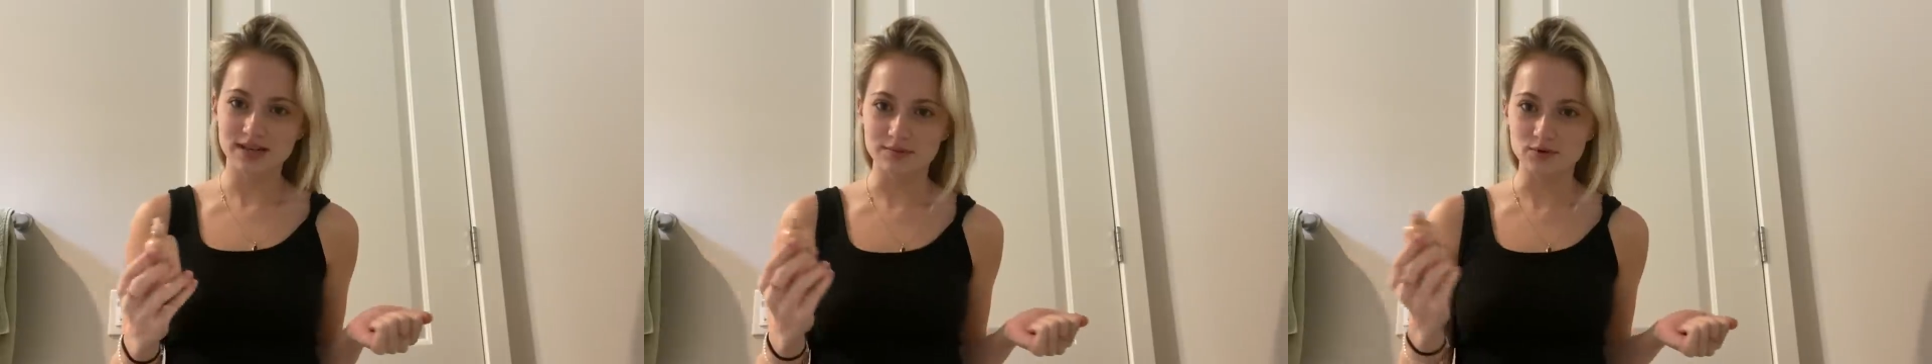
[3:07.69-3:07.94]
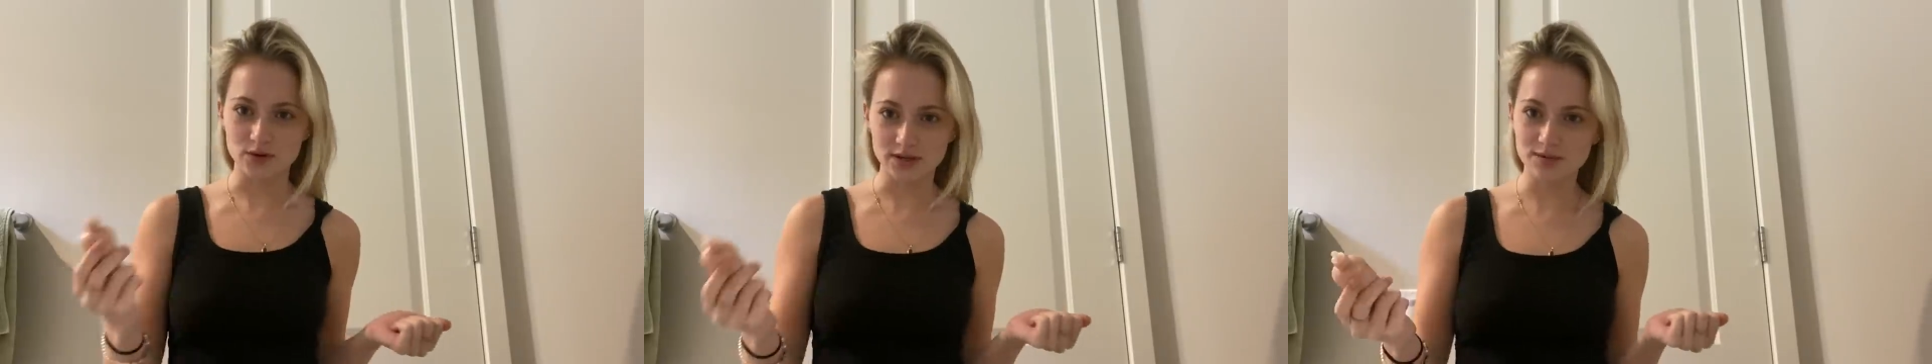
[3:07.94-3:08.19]
that I'm
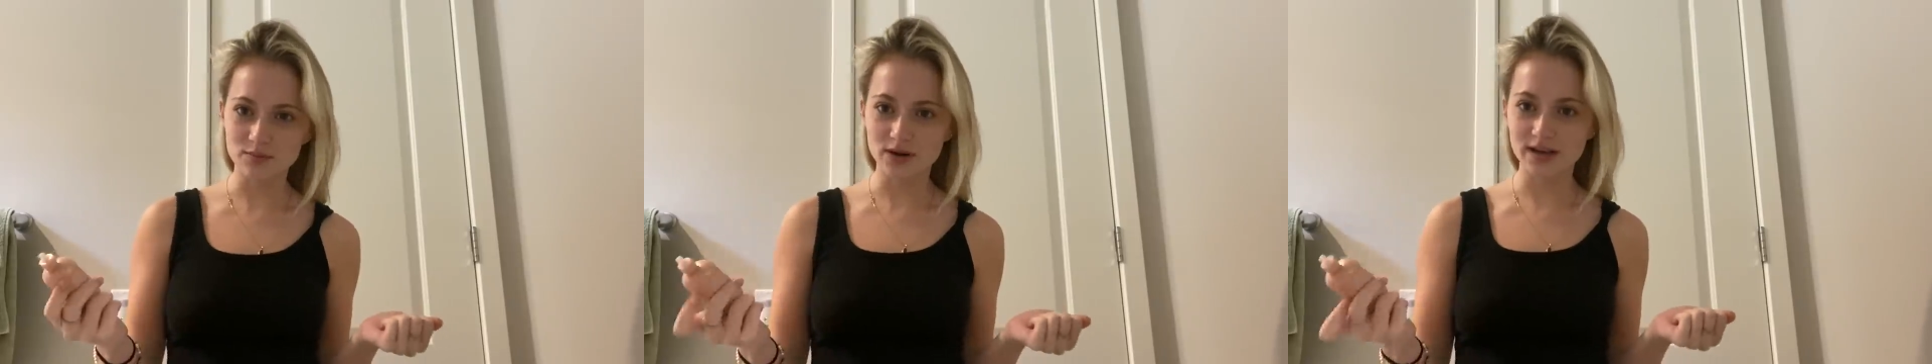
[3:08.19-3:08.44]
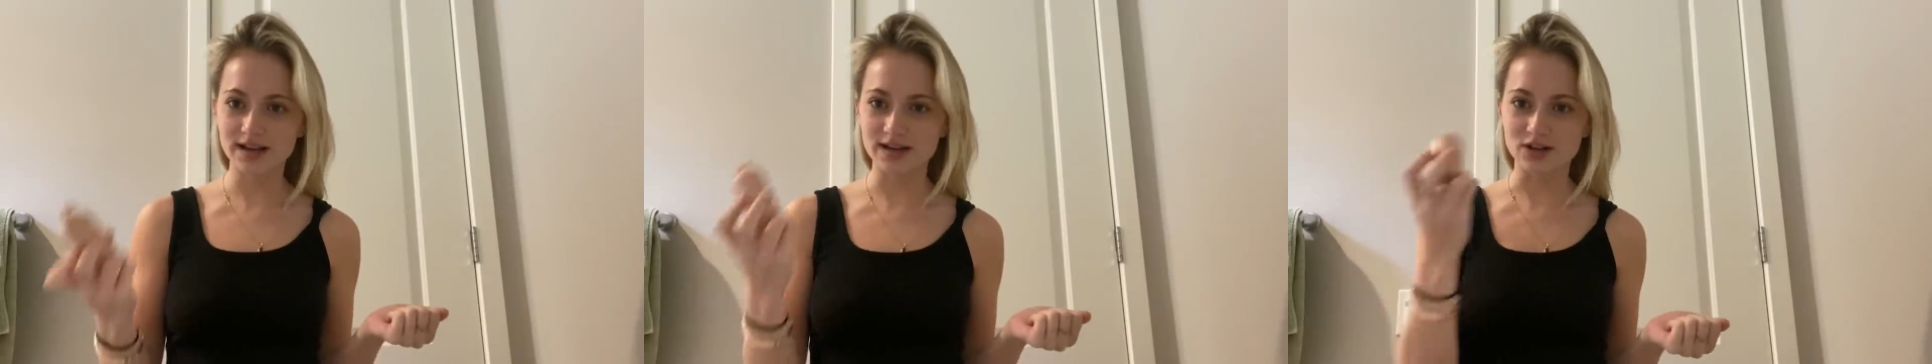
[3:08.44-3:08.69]
doing in the
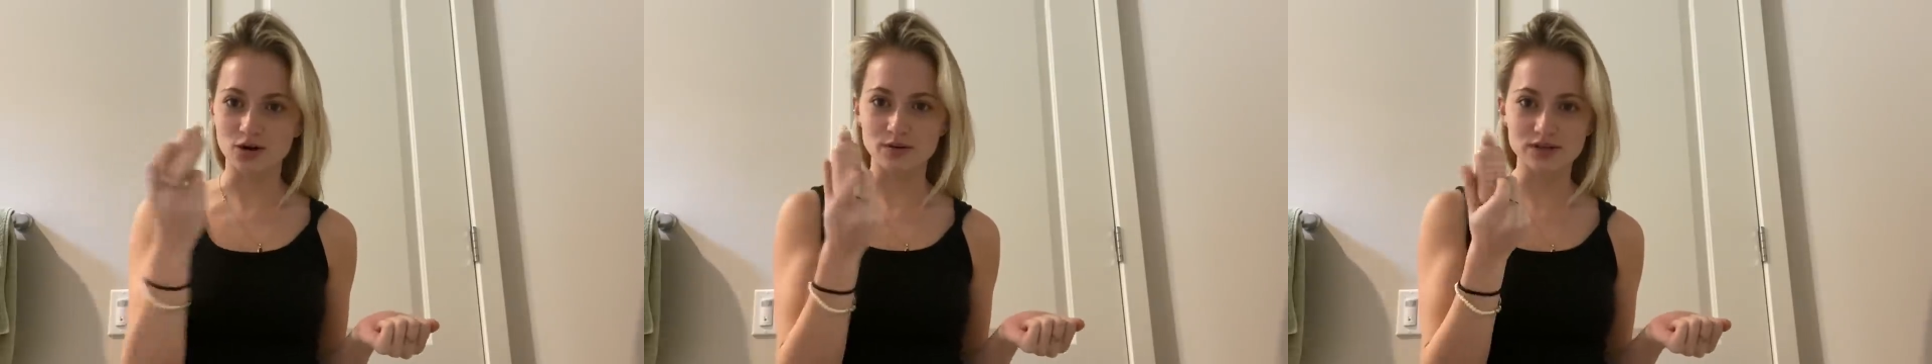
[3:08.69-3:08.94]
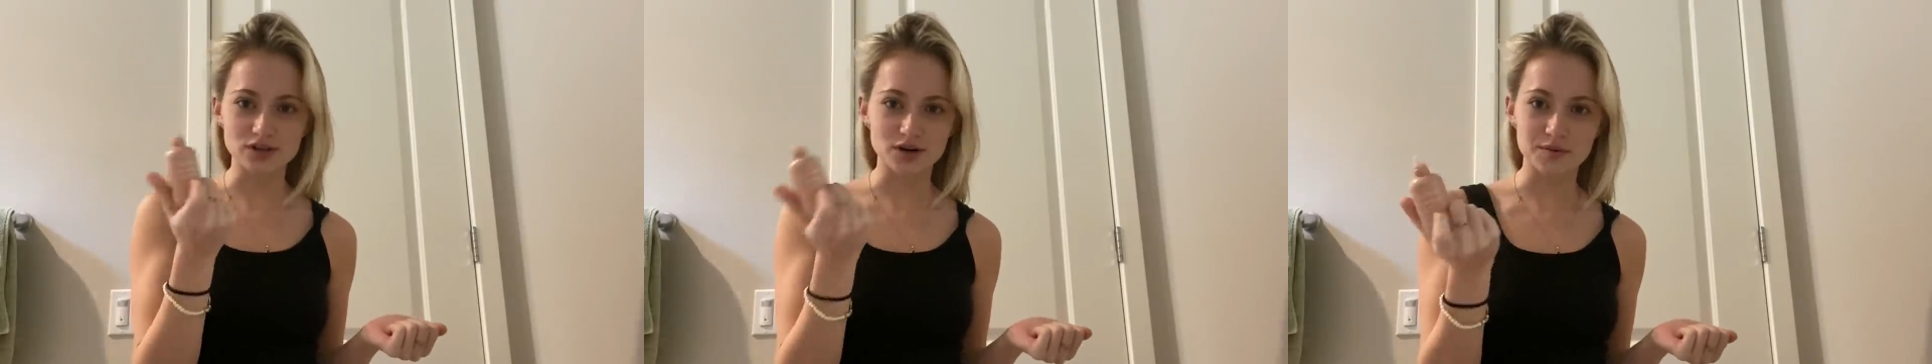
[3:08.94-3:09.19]
morning, I
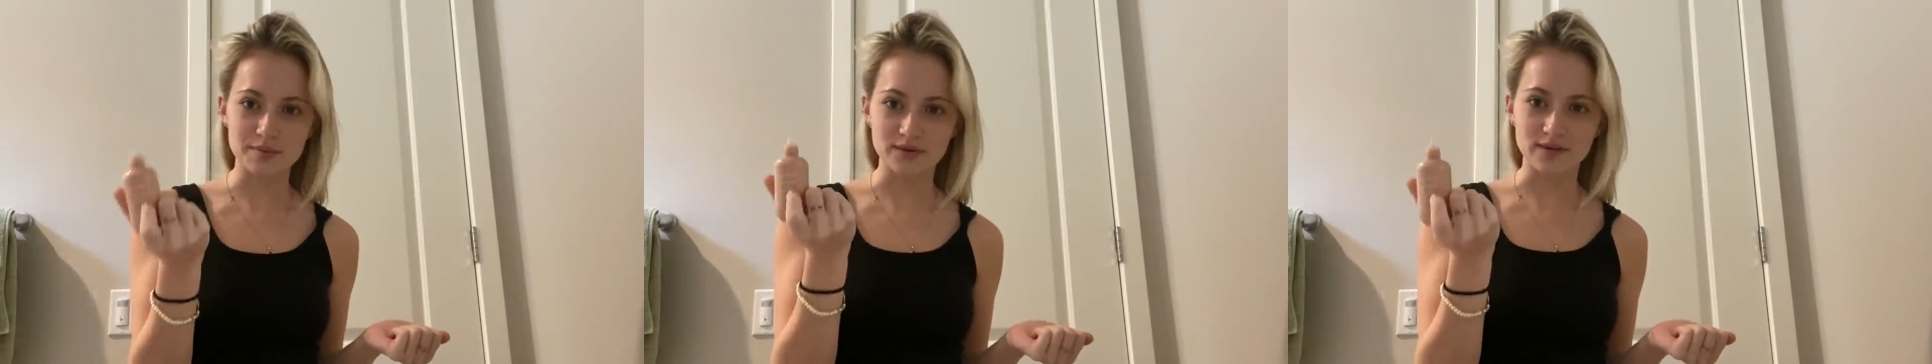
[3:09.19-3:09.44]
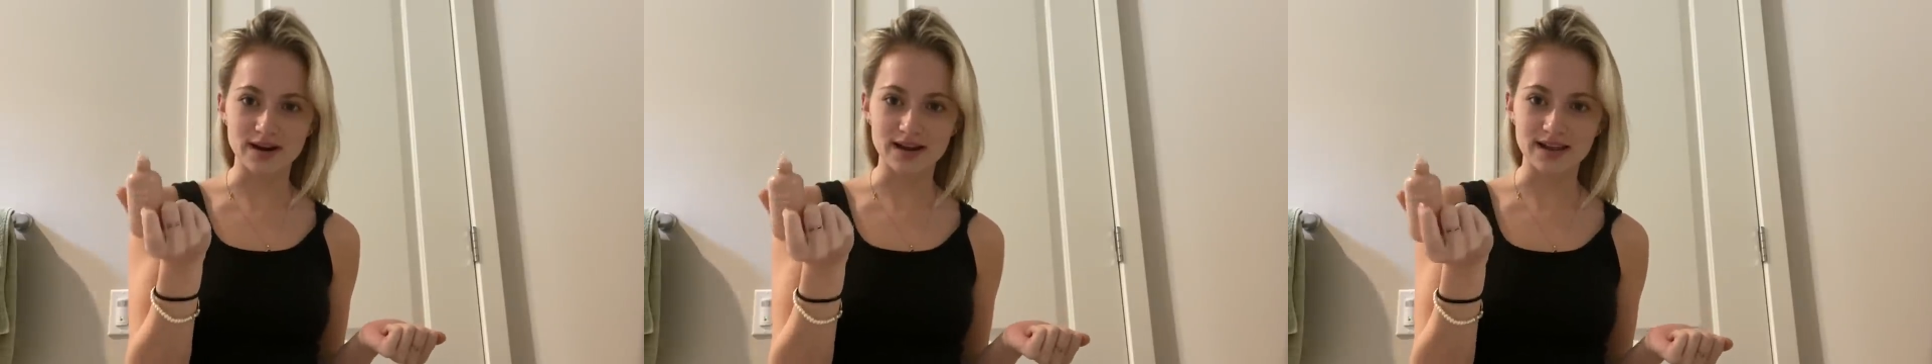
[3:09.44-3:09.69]
always start with my
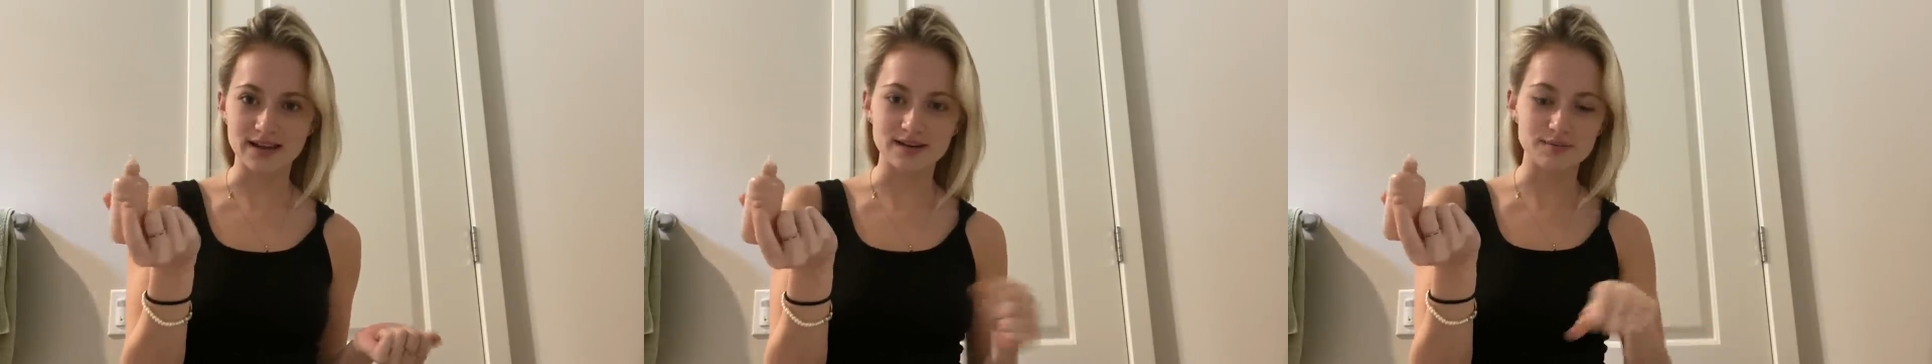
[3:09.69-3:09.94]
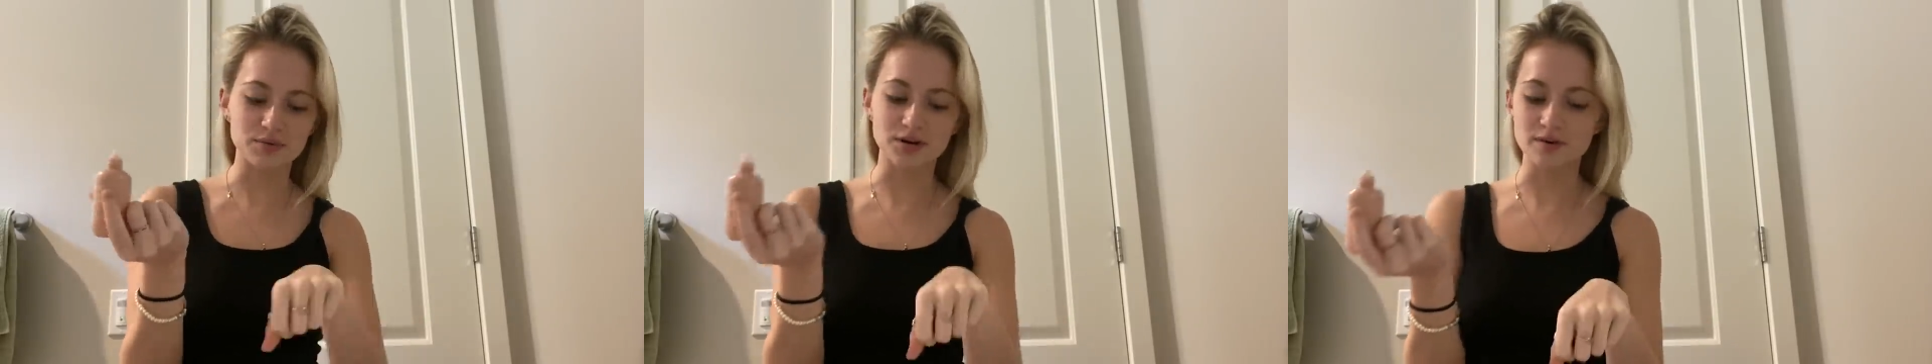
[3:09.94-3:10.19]
right hand
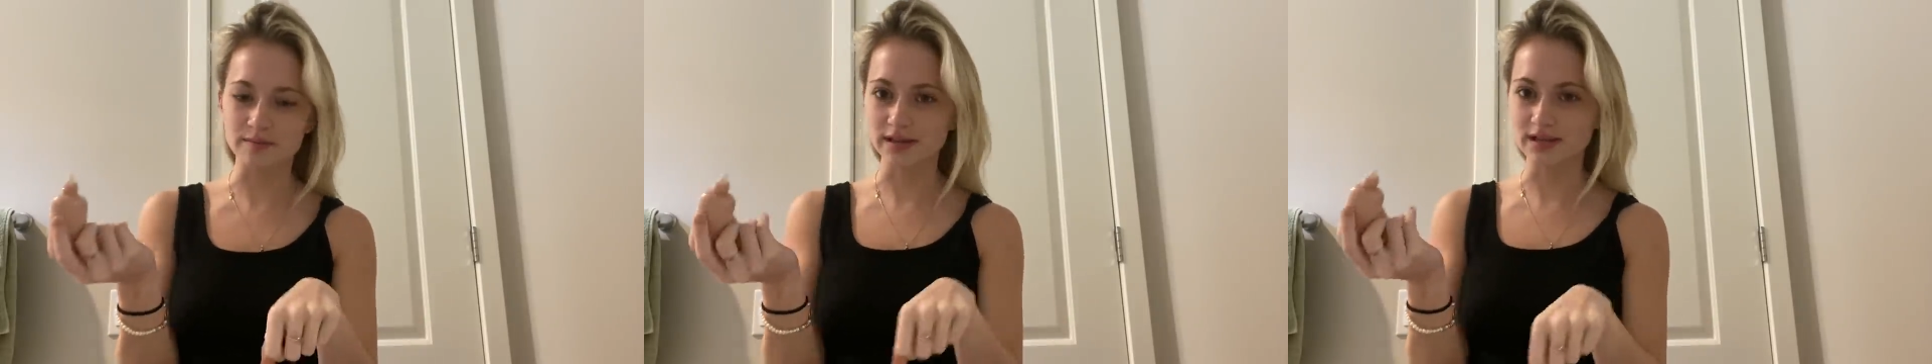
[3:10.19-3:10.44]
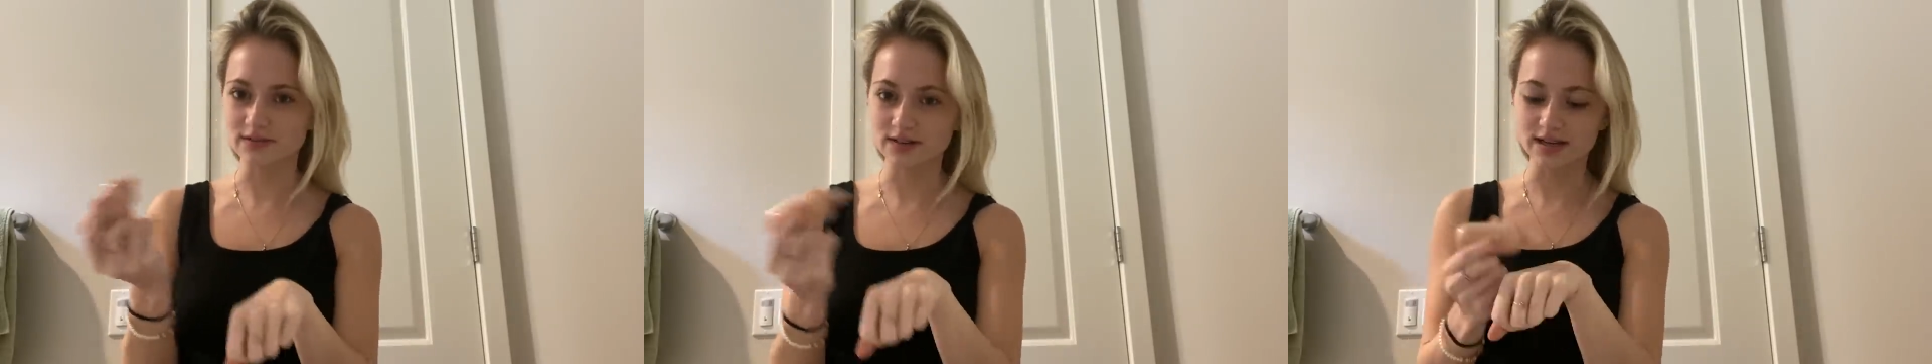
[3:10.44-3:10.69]
and put it on my
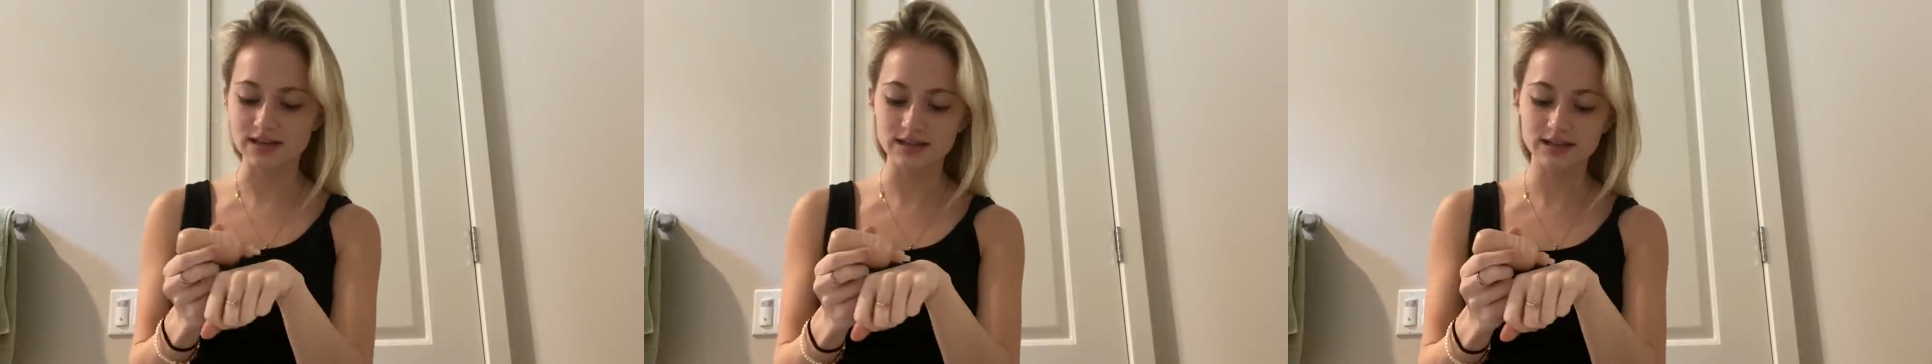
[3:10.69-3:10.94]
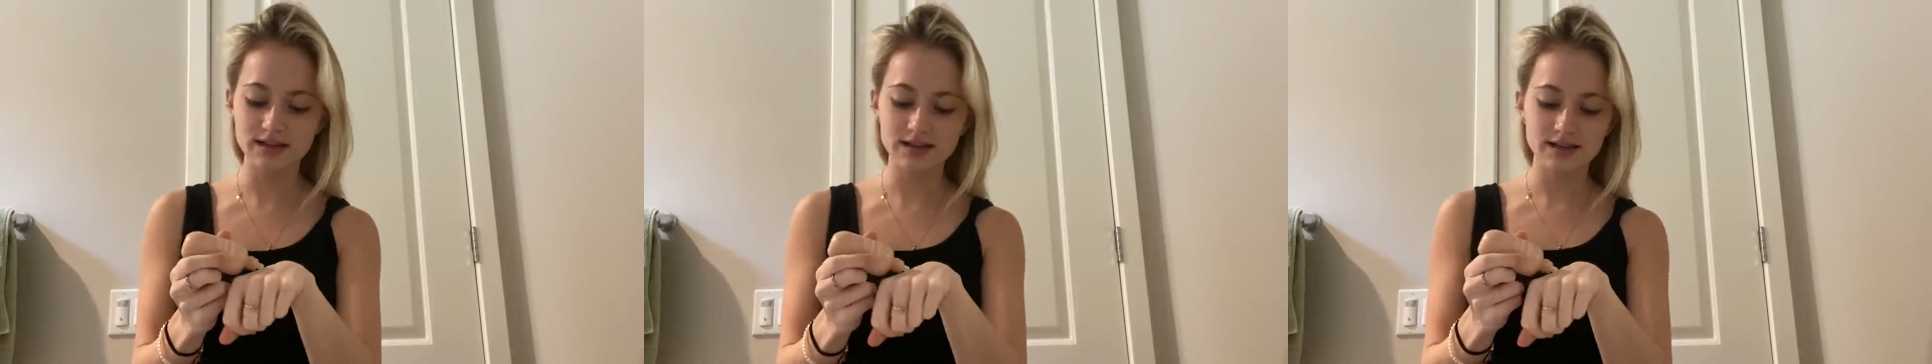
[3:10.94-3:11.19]
left
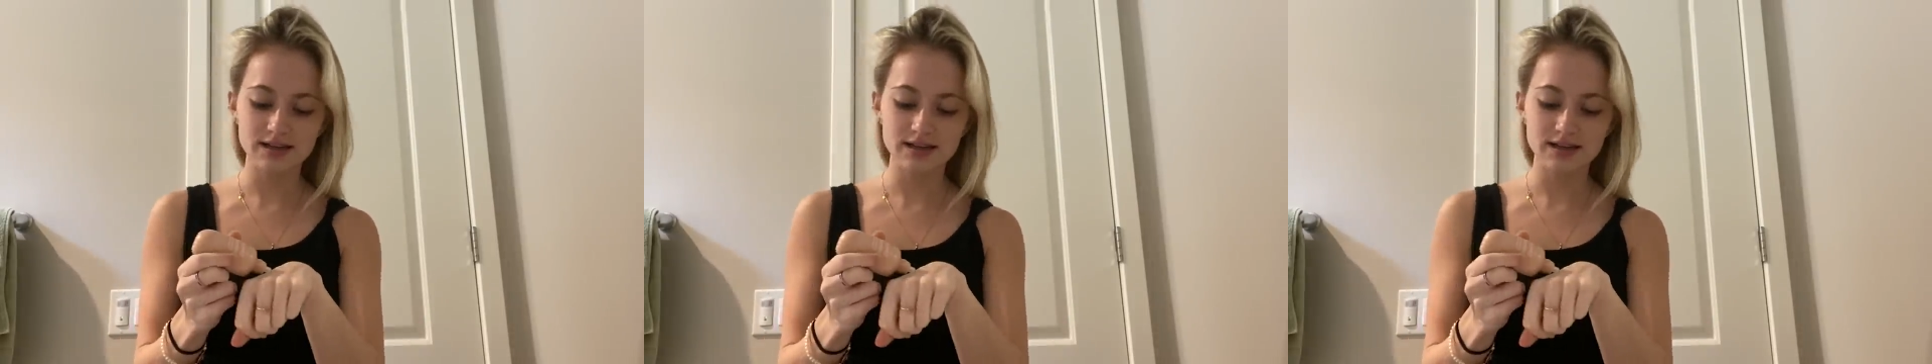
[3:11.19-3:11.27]
hand.